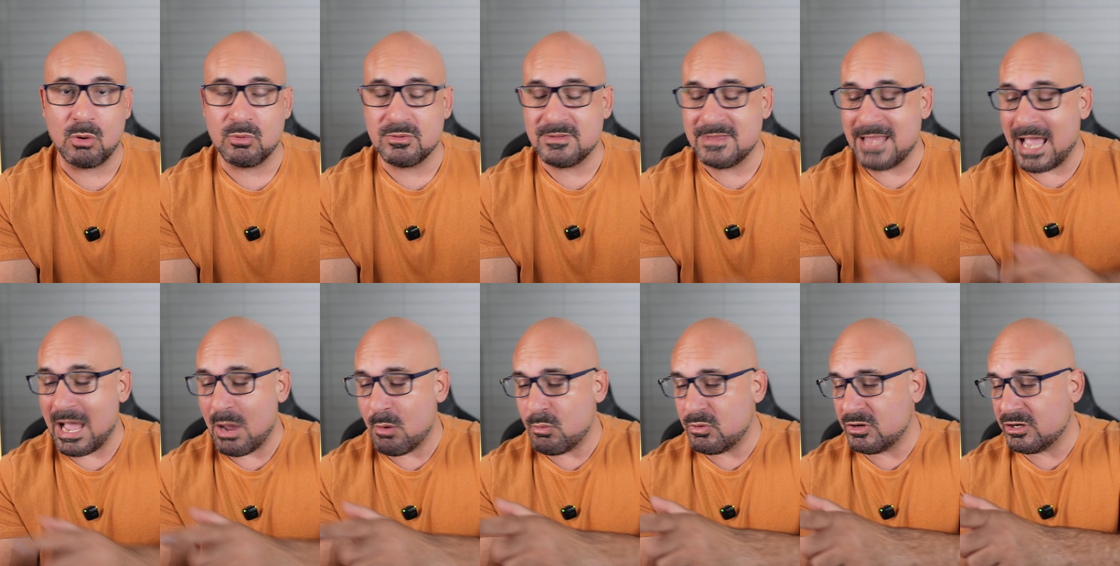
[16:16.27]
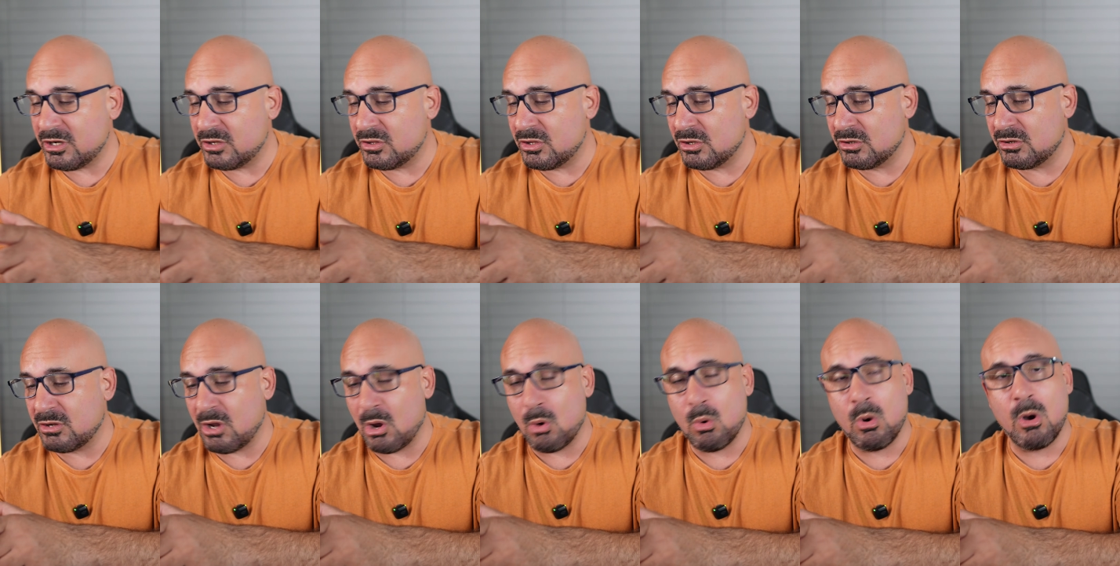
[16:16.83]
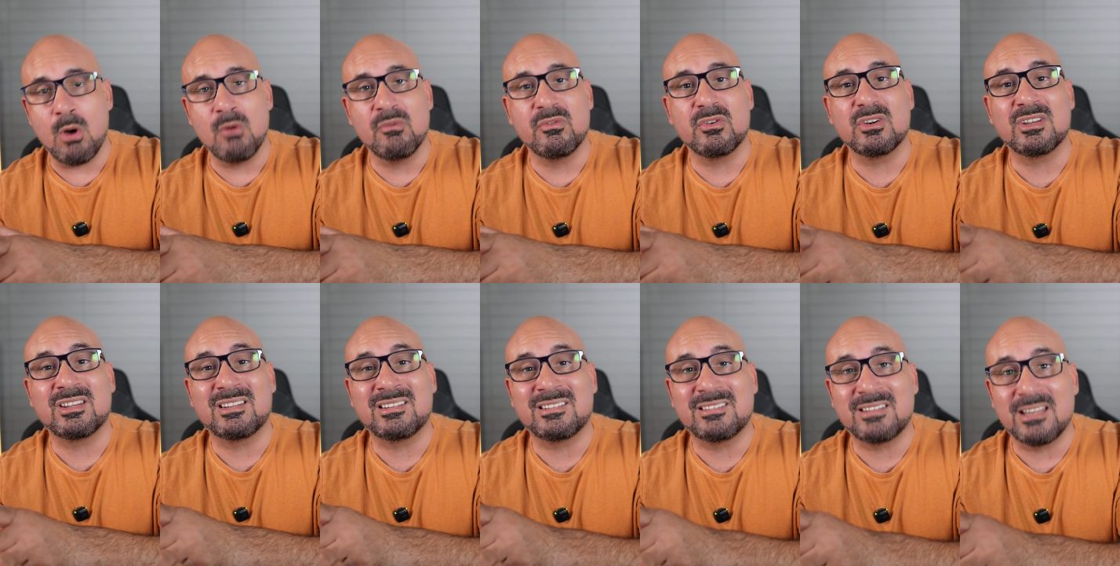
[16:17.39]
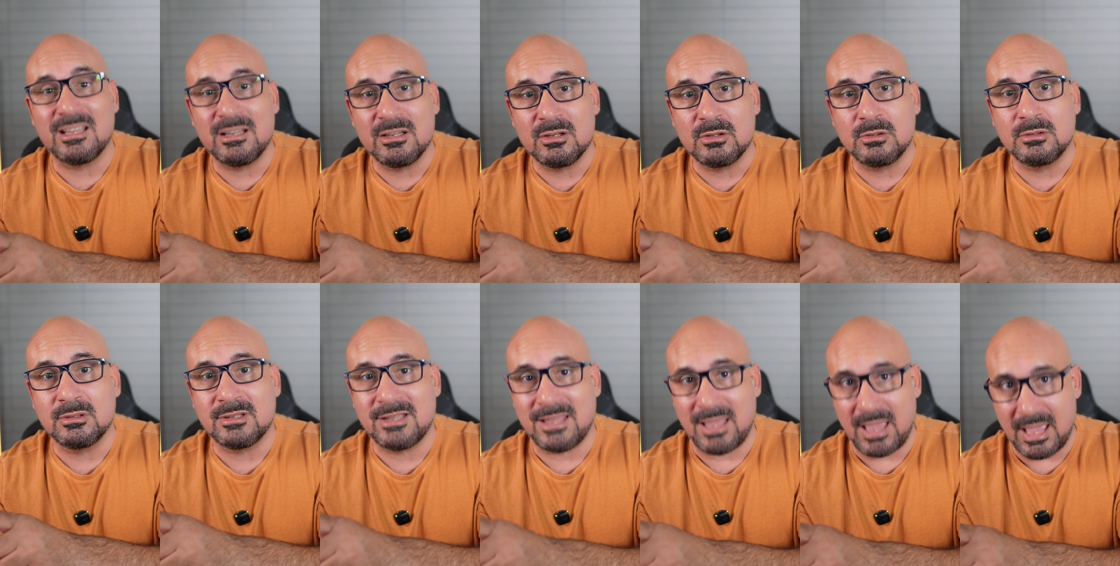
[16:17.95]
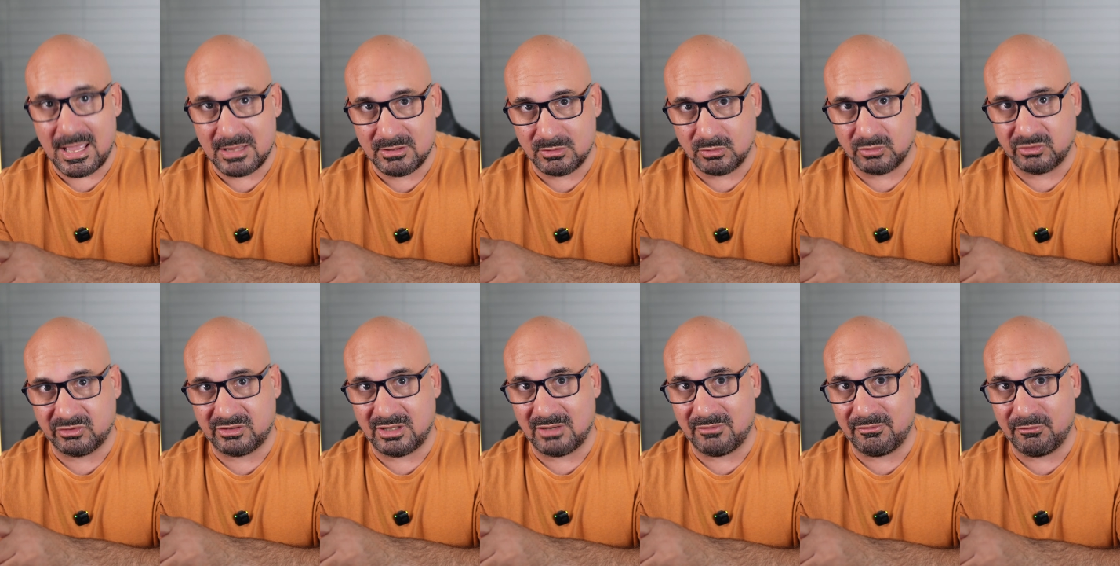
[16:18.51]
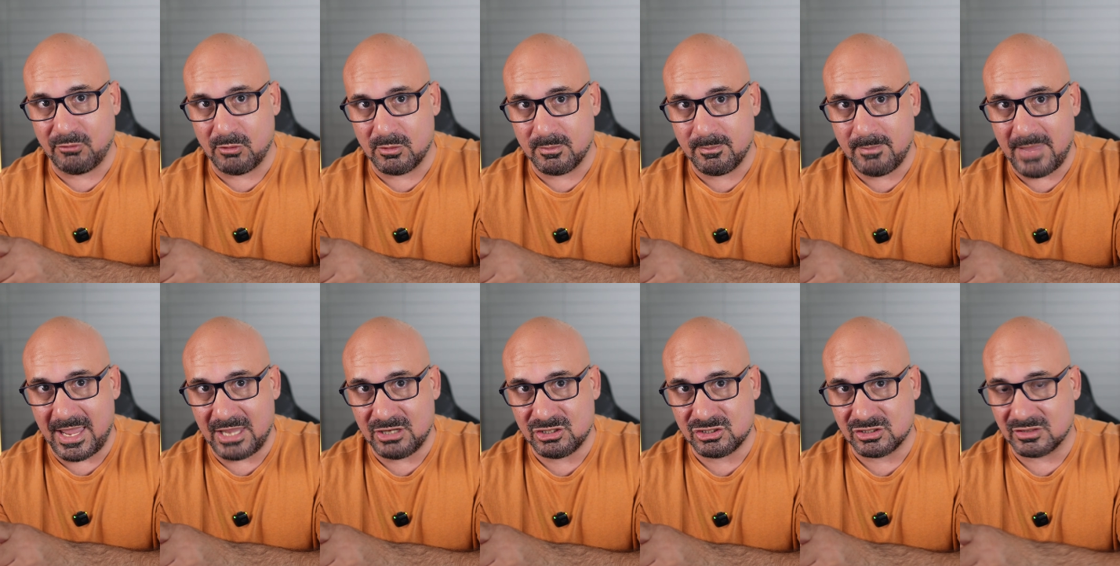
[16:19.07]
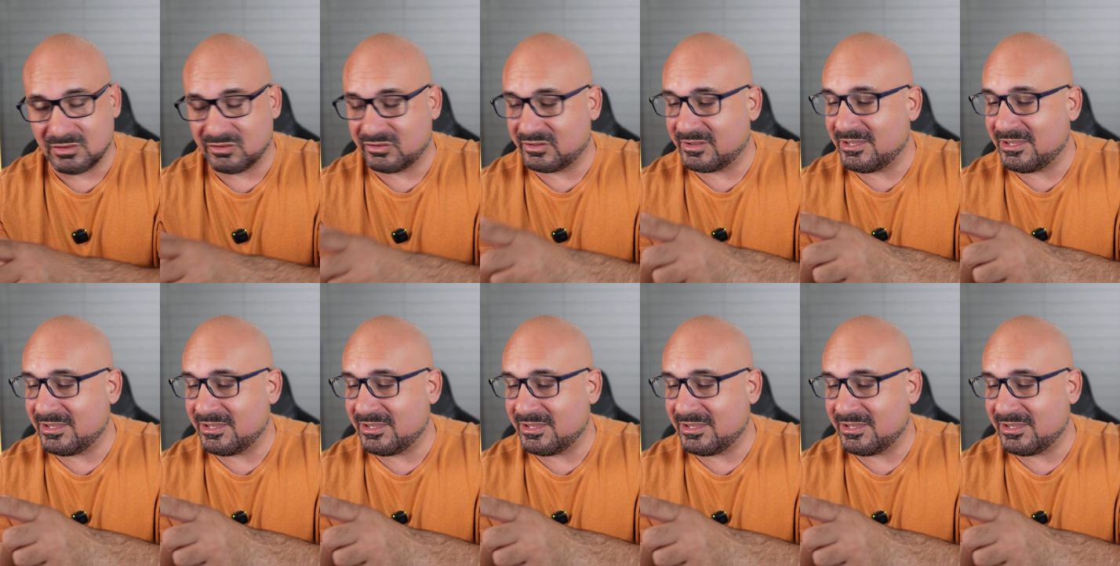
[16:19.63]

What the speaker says: Now we're gonna go over single candlestick formations.